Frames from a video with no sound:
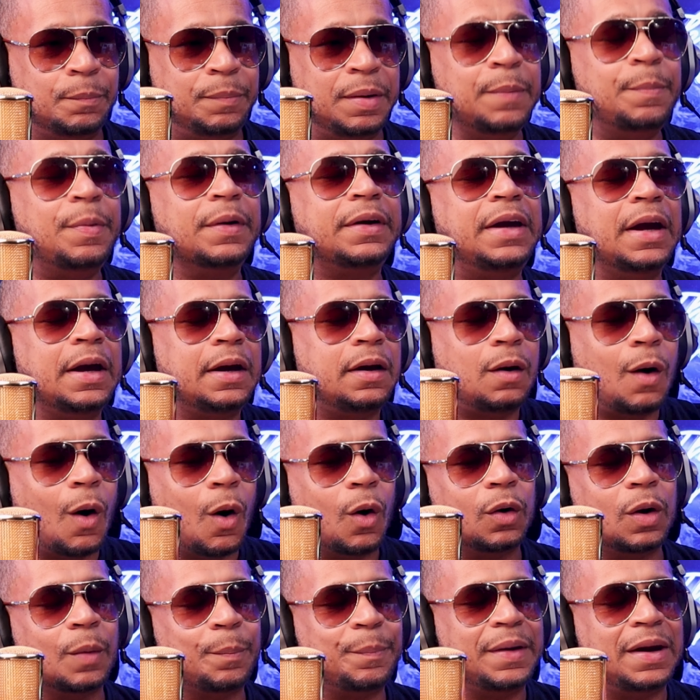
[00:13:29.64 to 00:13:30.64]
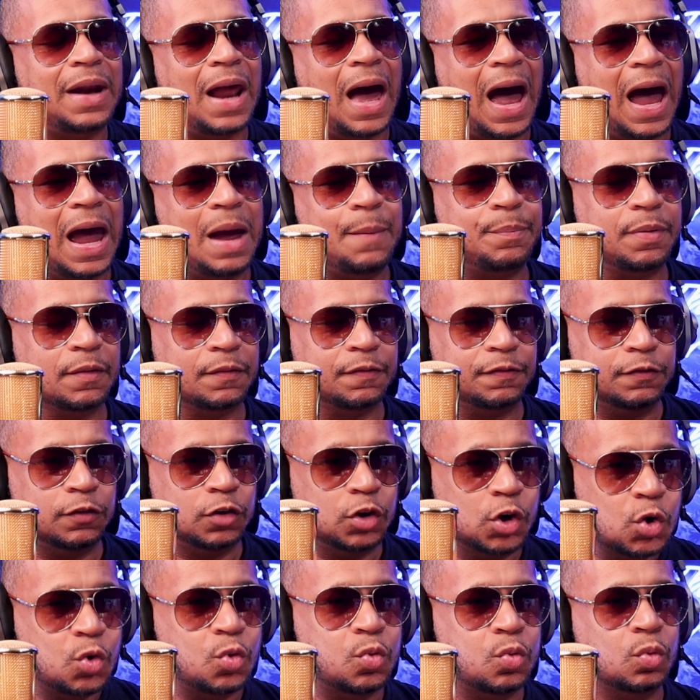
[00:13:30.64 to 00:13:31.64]
People get caught up in the hype of
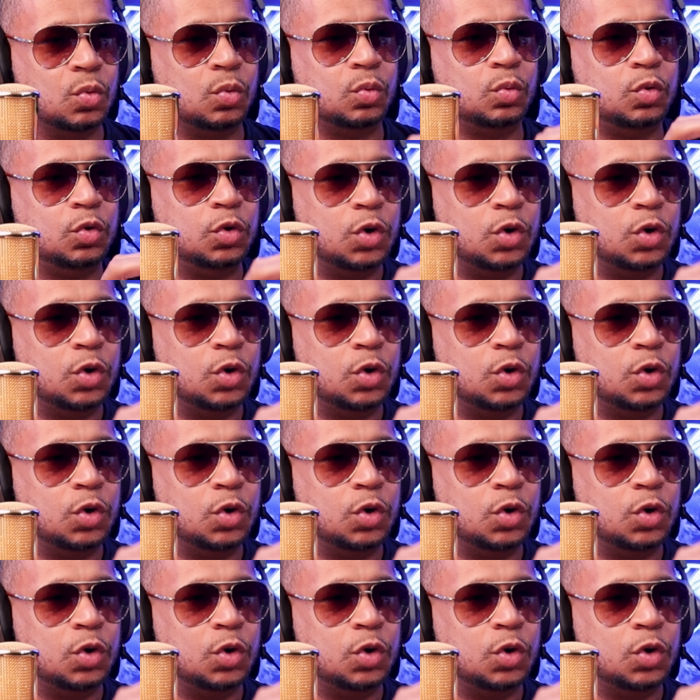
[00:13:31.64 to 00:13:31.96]
new,